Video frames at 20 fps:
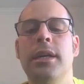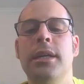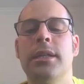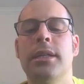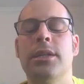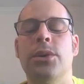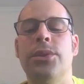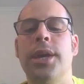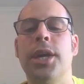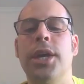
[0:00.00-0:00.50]

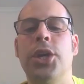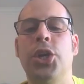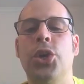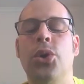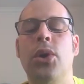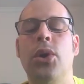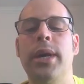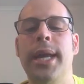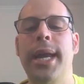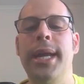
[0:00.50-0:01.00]
So they're
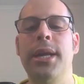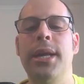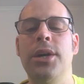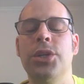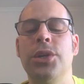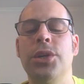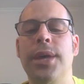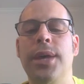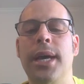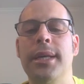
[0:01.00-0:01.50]
short
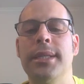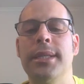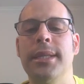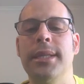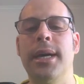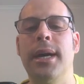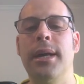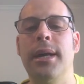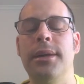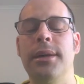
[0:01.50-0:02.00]

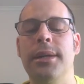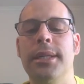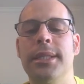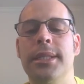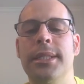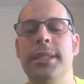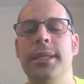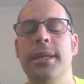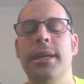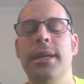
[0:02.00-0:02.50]

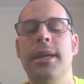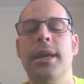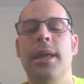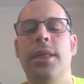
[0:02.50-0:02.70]
$800,000.